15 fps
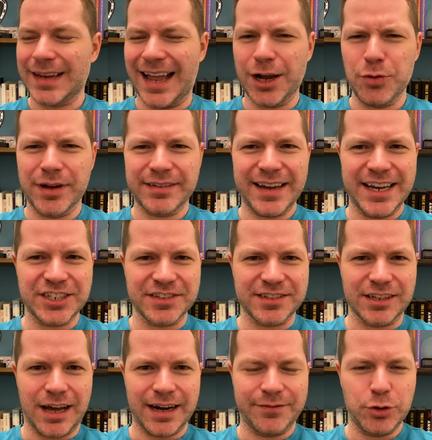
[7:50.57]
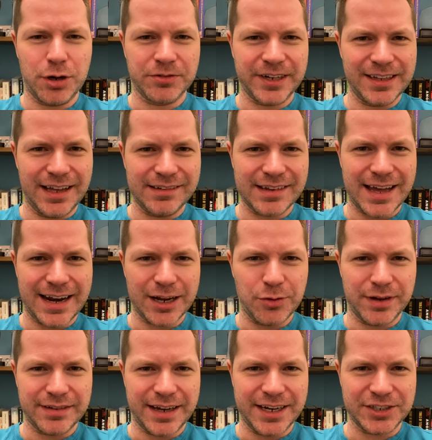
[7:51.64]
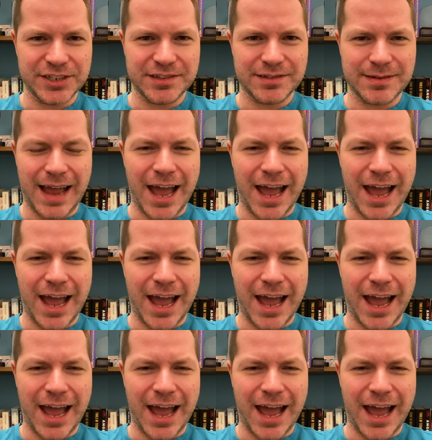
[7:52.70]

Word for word: I go on tangents a lot. Have you all realized that? I go on tangents.